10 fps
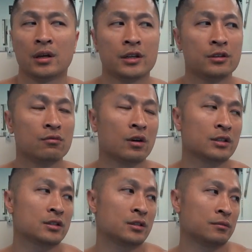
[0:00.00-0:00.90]
And you
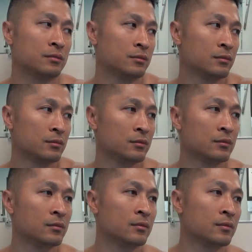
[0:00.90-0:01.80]
want some
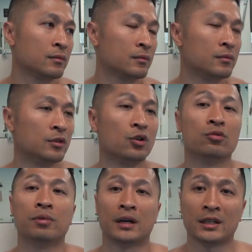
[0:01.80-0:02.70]

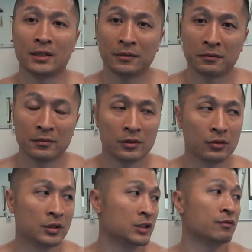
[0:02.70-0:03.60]
nobody
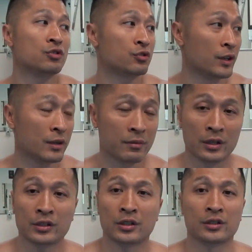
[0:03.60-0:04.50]
who doesn't even train in
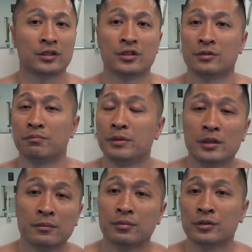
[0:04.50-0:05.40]
martial arts to just beat
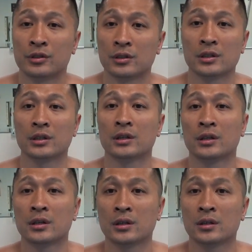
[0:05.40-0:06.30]
up Bruce Lee.
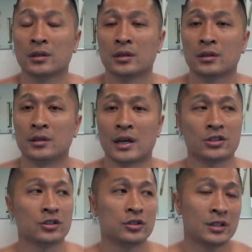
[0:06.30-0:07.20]
Not
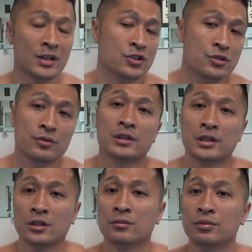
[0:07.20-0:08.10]
just not shoot and
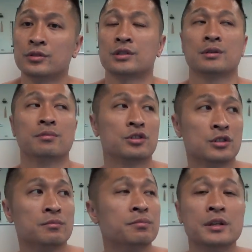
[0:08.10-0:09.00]
kill Bruce Lee, but
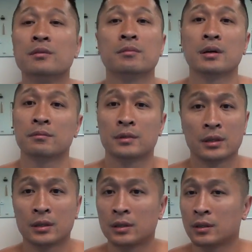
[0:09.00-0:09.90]
just beat him up.
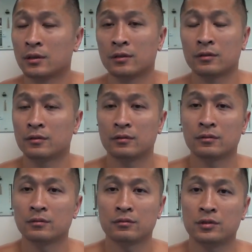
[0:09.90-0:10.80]

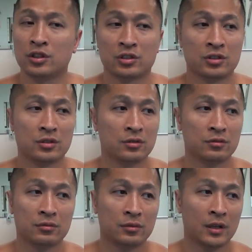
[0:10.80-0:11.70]
Just
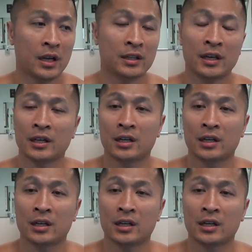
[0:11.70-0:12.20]
hand to hand